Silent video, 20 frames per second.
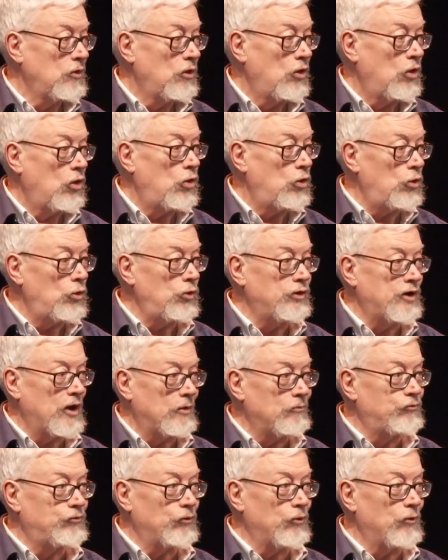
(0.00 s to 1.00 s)

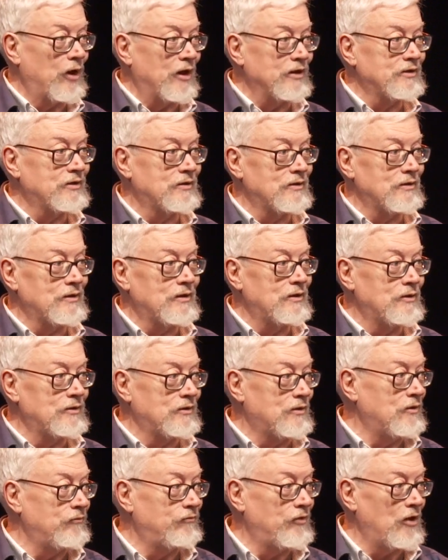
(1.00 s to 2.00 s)
holdup for us is
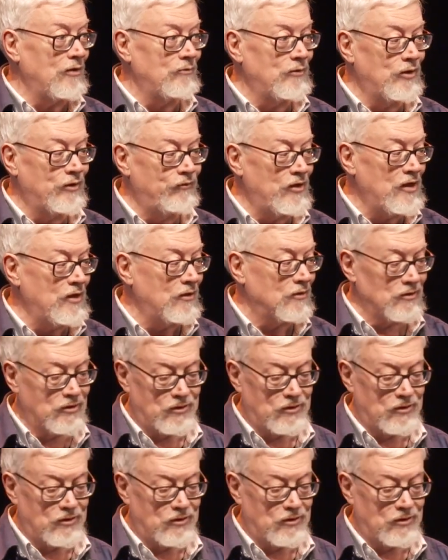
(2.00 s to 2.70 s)
the development of leaders.